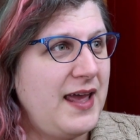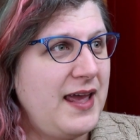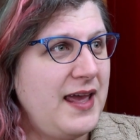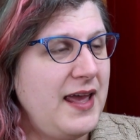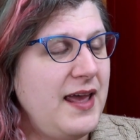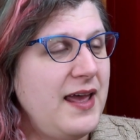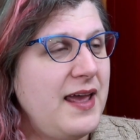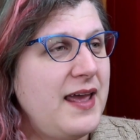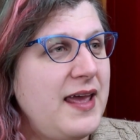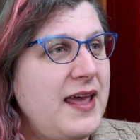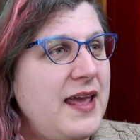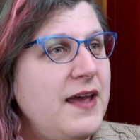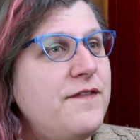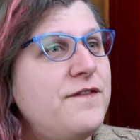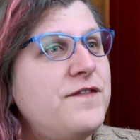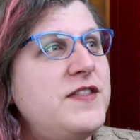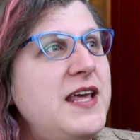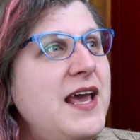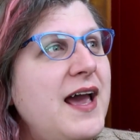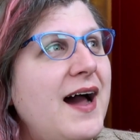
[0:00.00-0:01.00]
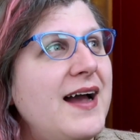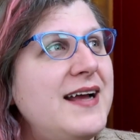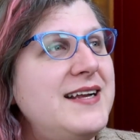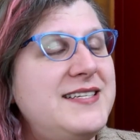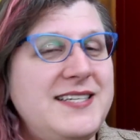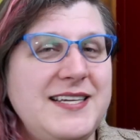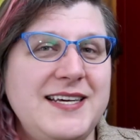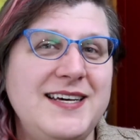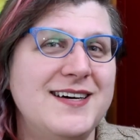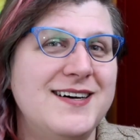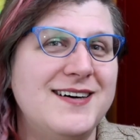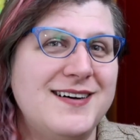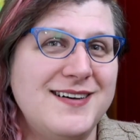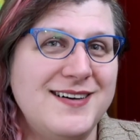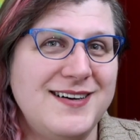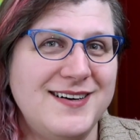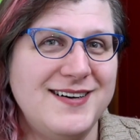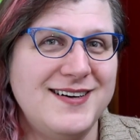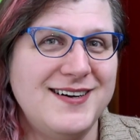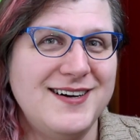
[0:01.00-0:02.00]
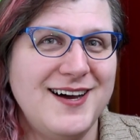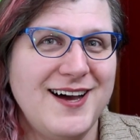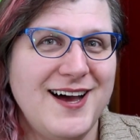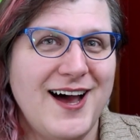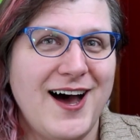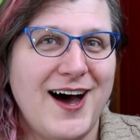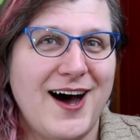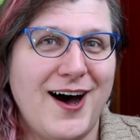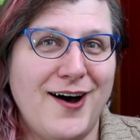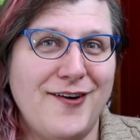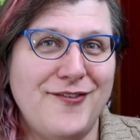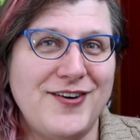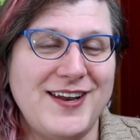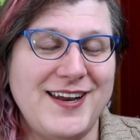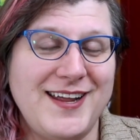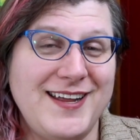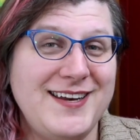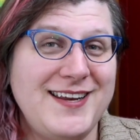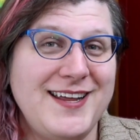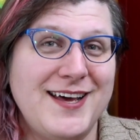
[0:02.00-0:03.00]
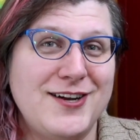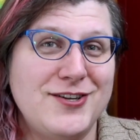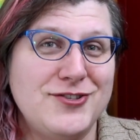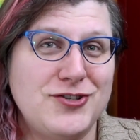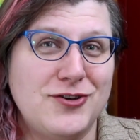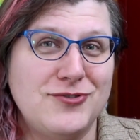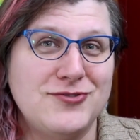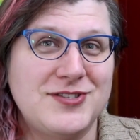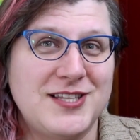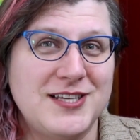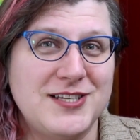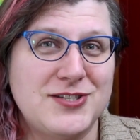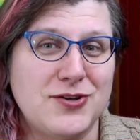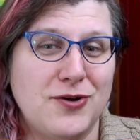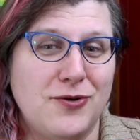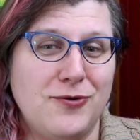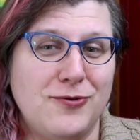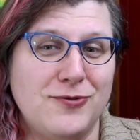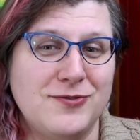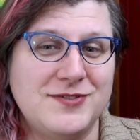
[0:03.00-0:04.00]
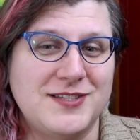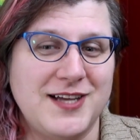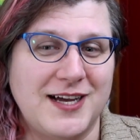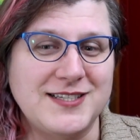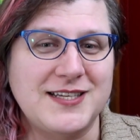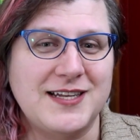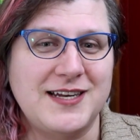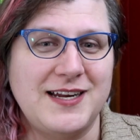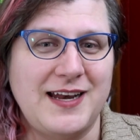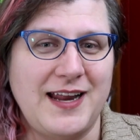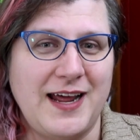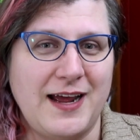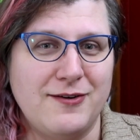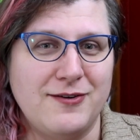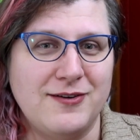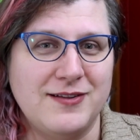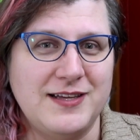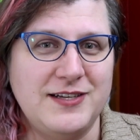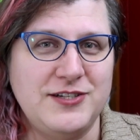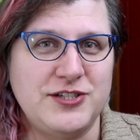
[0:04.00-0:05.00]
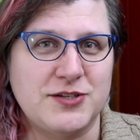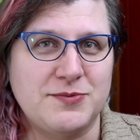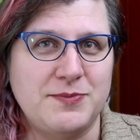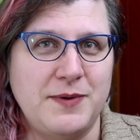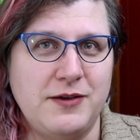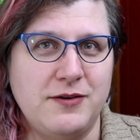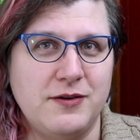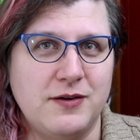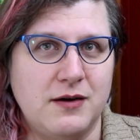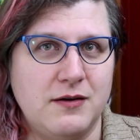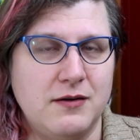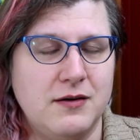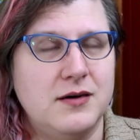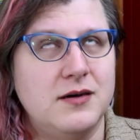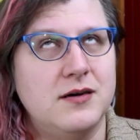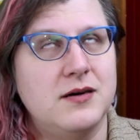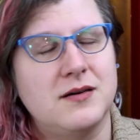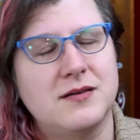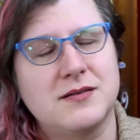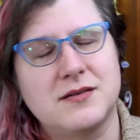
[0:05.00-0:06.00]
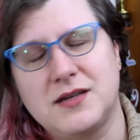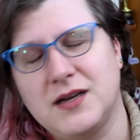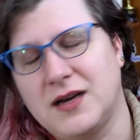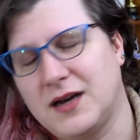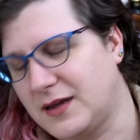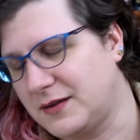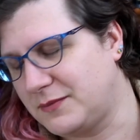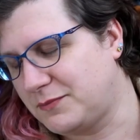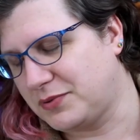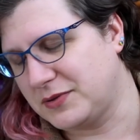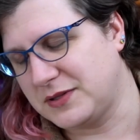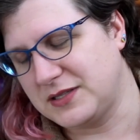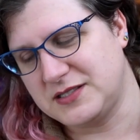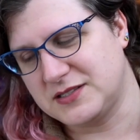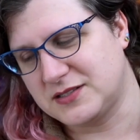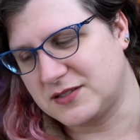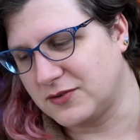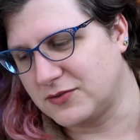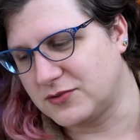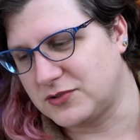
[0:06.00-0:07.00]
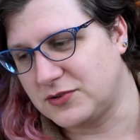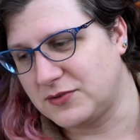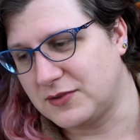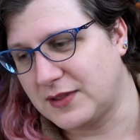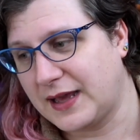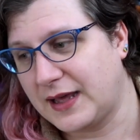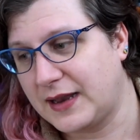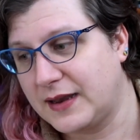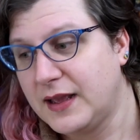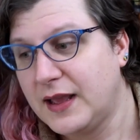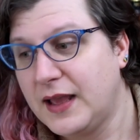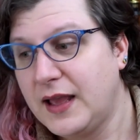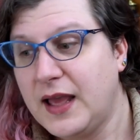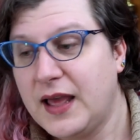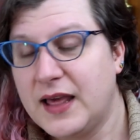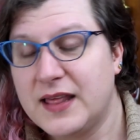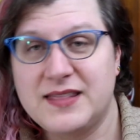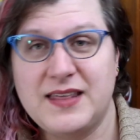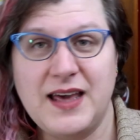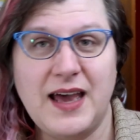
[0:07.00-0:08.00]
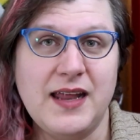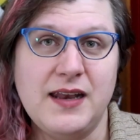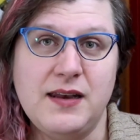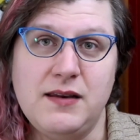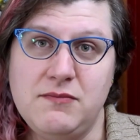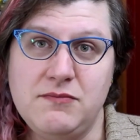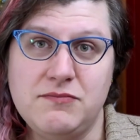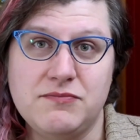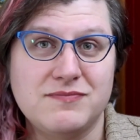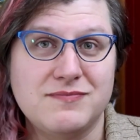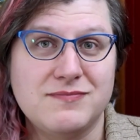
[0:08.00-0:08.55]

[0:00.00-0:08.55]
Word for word: it, if the idea of an Indiana Jones this old doesn't inherently just make you go, oh, God, please don't do that, then